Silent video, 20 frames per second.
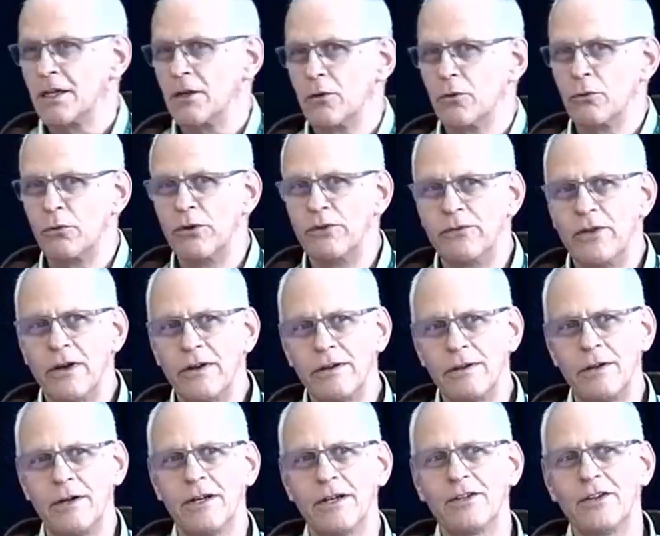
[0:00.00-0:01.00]
We've done a
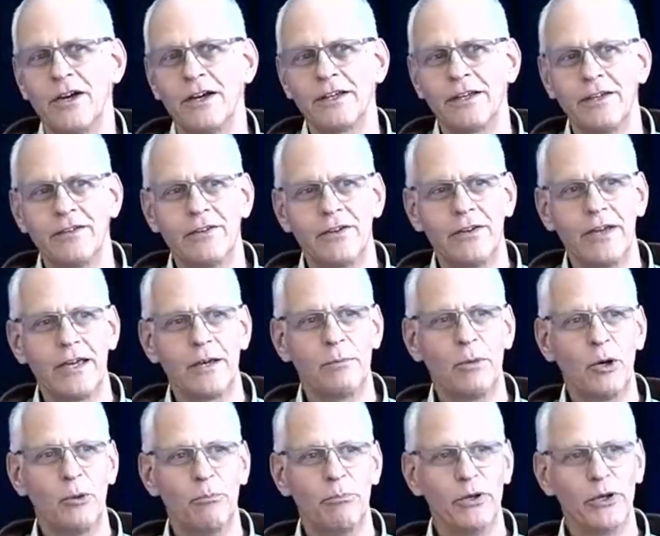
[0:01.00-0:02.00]
lot of talking today
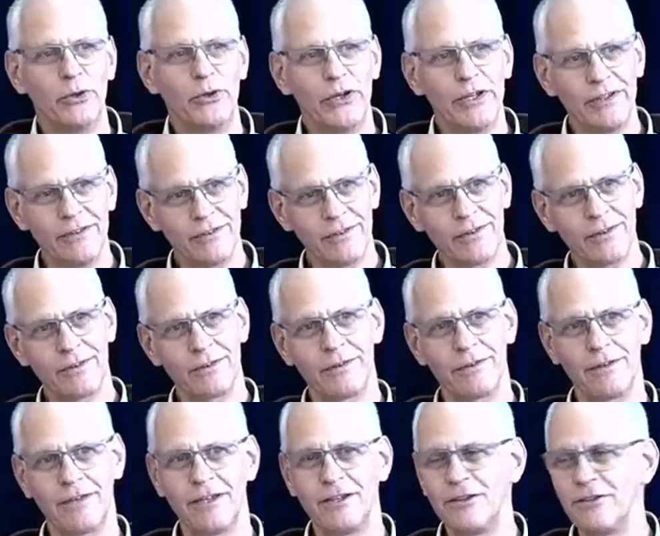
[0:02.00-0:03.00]
about buildings,
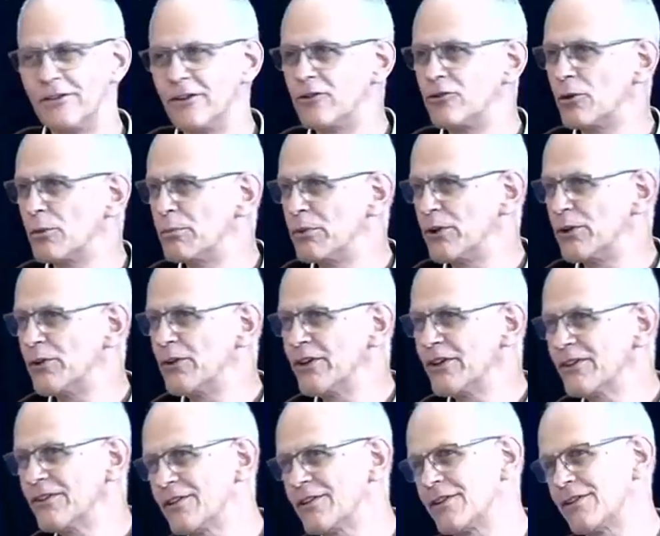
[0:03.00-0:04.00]
individual
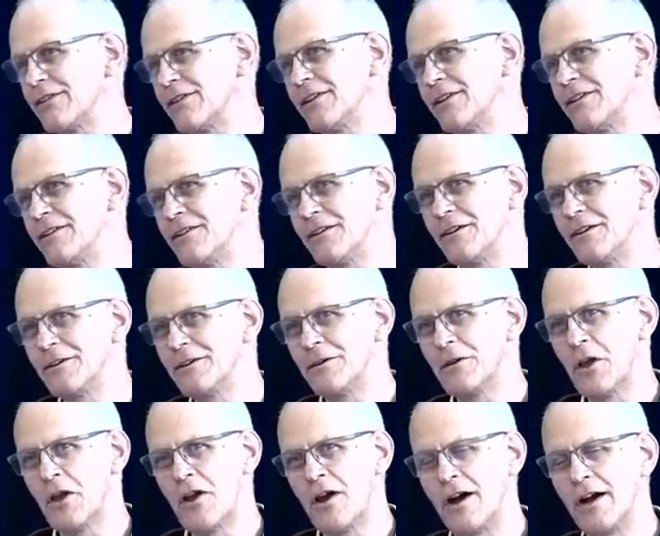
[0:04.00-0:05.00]
buildings, and I'm
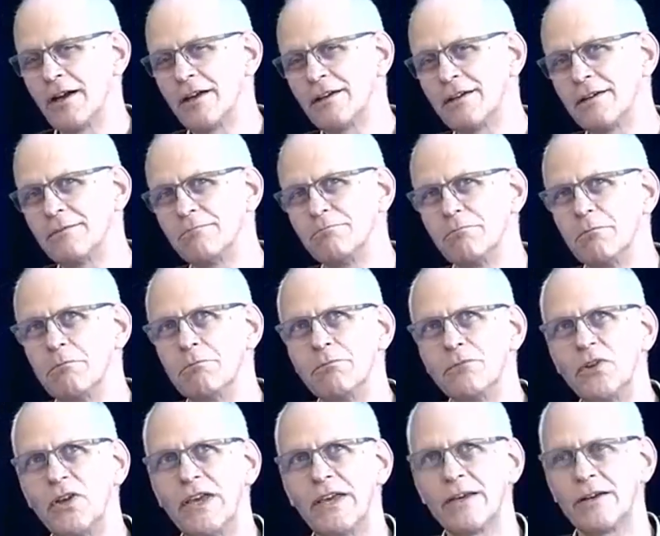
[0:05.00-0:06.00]
going to
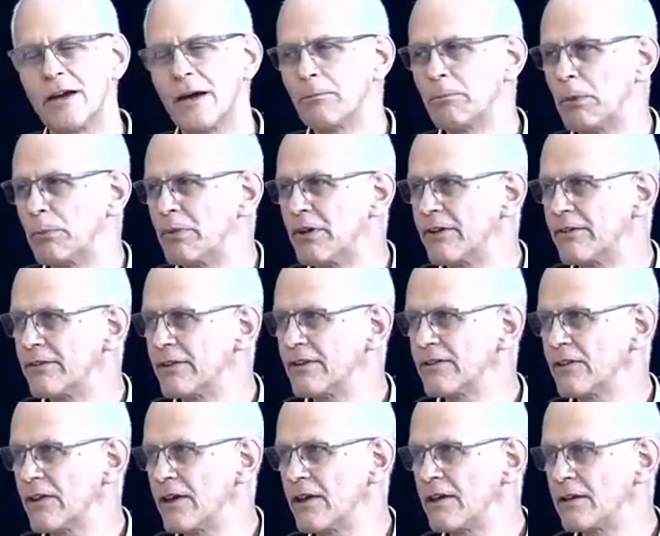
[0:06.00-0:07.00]
take it up a bit of a
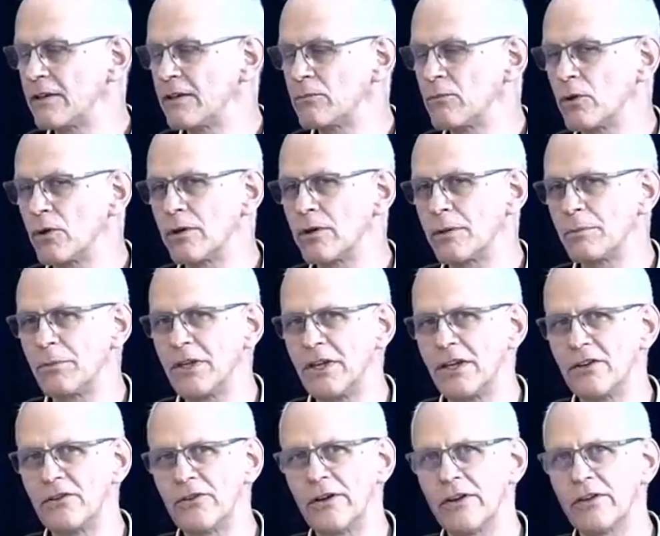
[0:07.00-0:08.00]
scale, and we're going to be
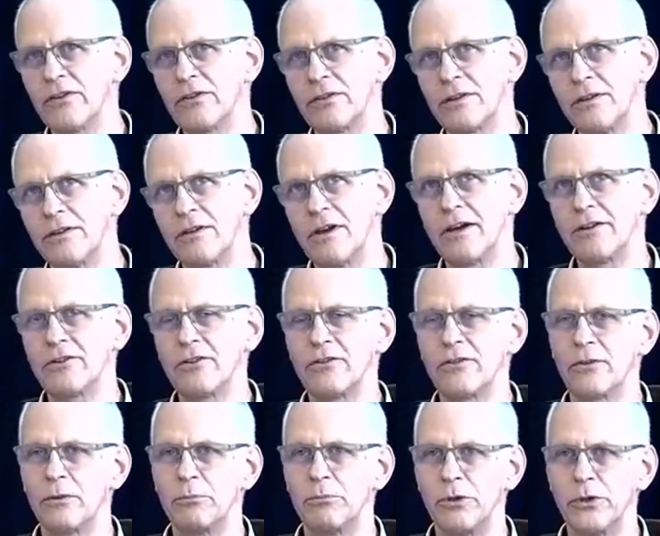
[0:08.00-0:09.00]
interested in not
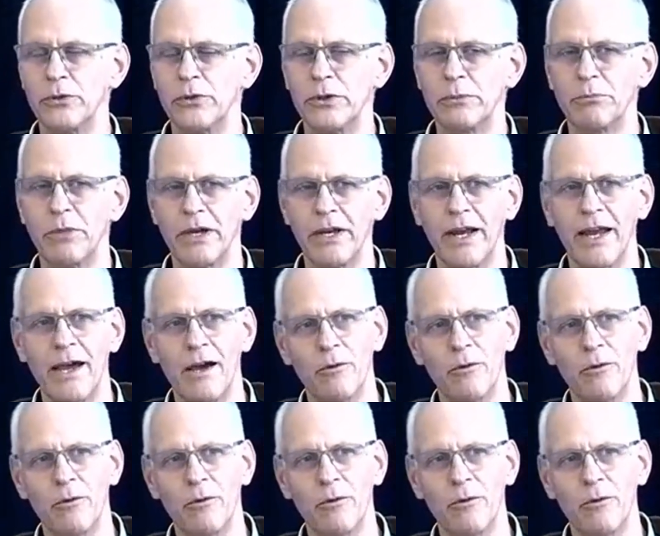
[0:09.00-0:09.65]
just the building, but how